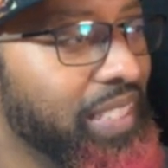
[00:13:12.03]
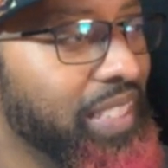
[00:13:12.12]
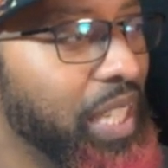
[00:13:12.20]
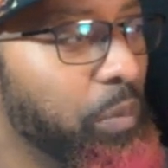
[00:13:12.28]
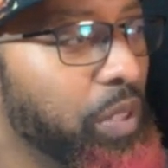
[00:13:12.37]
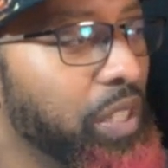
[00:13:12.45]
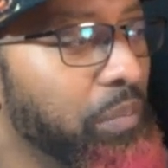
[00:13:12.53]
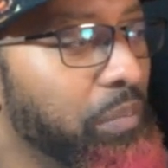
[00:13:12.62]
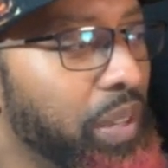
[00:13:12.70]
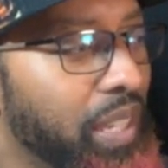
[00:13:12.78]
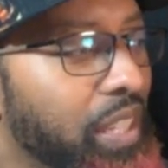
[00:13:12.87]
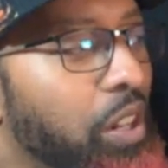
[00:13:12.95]
Can we
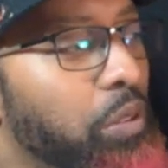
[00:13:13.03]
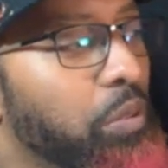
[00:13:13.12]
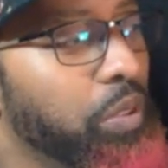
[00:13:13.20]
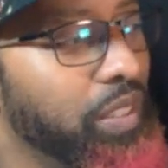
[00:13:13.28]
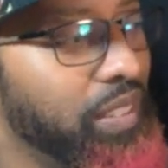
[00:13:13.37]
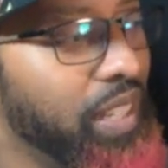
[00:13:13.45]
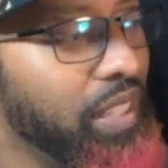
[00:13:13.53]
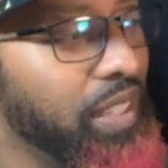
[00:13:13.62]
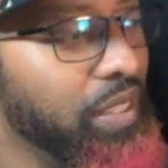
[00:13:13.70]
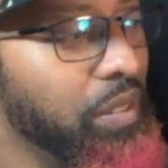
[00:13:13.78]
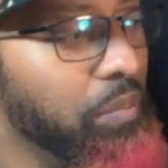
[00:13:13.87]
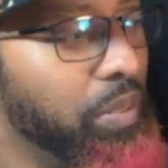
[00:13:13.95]
unpack that? Oh, well, he's getting
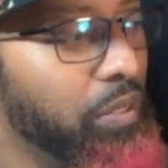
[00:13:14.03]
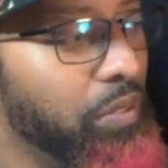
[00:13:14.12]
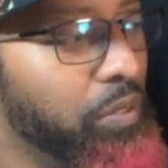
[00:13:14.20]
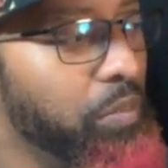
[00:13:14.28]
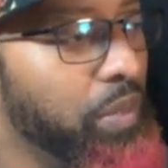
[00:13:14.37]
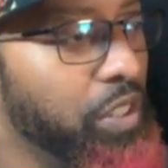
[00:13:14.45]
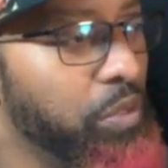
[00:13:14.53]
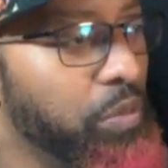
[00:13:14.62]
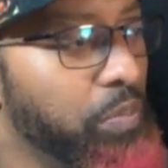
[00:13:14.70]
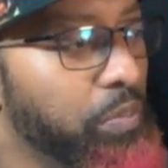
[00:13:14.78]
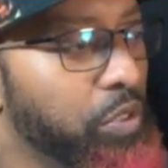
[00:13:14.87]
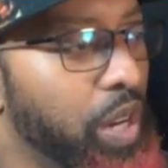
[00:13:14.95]
the buff from
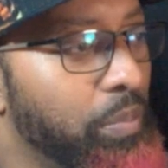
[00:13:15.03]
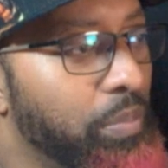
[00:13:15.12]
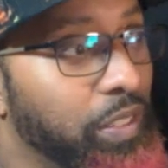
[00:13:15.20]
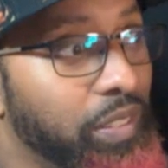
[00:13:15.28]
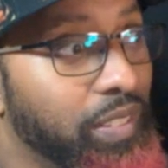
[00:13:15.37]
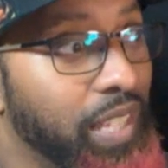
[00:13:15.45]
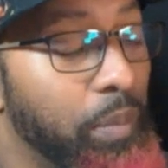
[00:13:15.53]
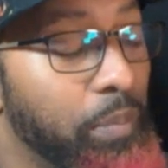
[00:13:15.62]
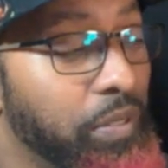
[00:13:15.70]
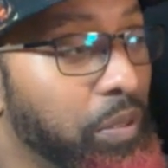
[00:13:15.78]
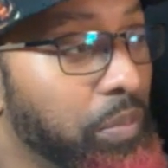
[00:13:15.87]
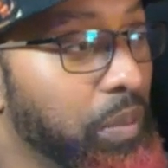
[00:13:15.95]
Metropolis because he
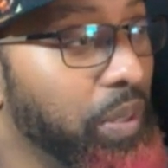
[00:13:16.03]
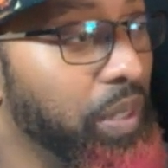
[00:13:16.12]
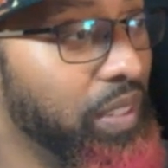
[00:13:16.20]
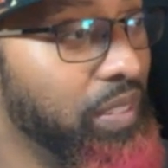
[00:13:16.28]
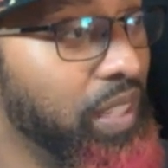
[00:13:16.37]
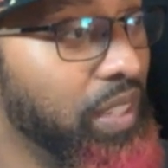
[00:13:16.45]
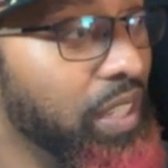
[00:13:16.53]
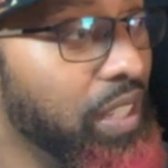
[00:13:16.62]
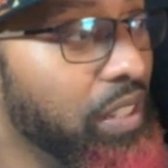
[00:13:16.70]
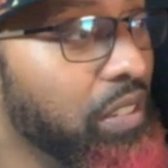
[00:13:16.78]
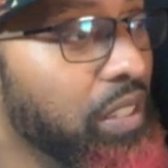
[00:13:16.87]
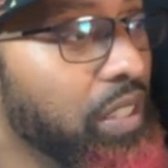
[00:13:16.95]
happens to be the biggest thing
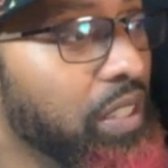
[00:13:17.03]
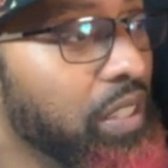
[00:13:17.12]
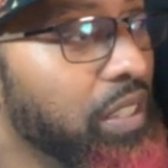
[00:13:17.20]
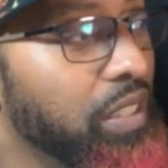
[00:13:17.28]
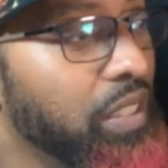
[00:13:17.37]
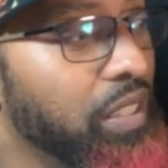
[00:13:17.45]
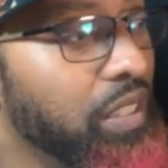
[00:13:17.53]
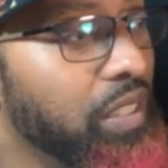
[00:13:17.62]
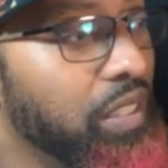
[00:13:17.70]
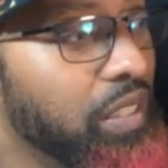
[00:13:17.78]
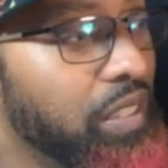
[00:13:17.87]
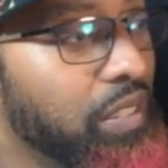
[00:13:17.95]
there.
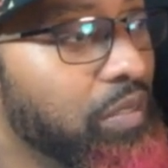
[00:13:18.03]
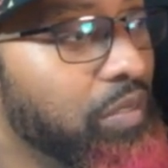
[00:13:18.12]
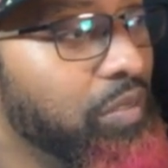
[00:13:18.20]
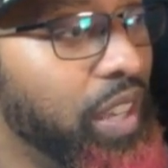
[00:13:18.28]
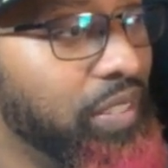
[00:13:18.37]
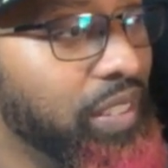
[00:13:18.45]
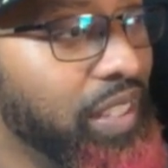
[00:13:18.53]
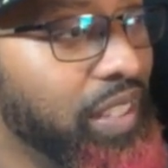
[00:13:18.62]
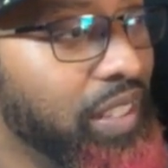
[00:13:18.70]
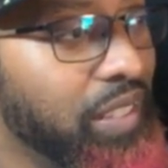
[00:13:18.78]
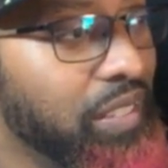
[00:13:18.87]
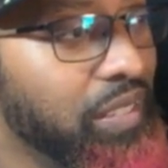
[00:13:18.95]

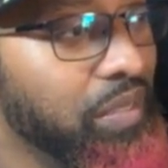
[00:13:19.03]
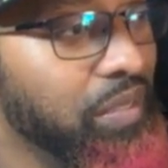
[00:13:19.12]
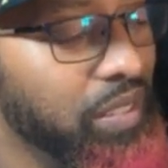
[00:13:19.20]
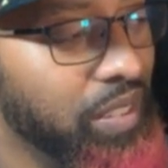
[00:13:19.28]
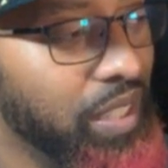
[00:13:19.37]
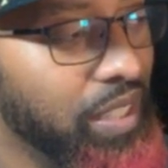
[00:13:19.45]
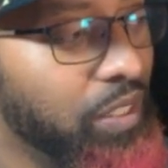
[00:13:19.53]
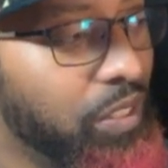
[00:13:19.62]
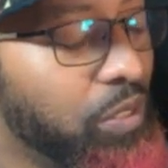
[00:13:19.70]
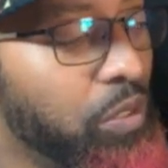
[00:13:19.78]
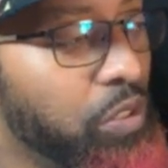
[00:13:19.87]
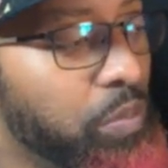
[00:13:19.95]
Fascinating. Because he got that
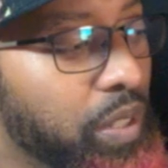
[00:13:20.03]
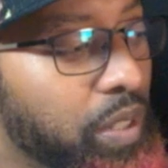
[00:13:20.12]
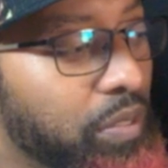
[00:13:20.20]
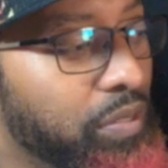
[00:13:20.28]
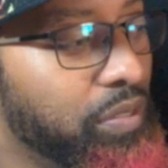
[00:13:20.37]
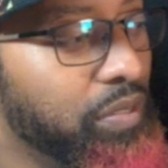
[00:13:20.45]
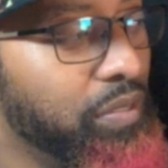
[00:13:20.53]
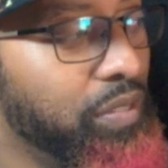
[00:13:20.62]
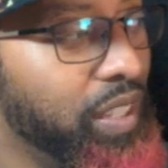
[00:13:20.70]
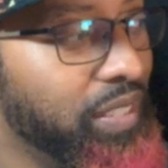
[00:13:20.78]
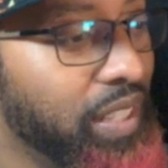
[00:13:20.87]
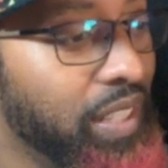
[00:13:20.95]
surge buff.
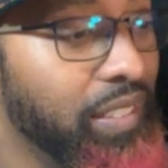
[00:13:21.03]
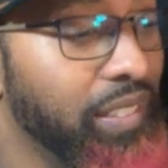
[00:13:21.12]
Fascinating.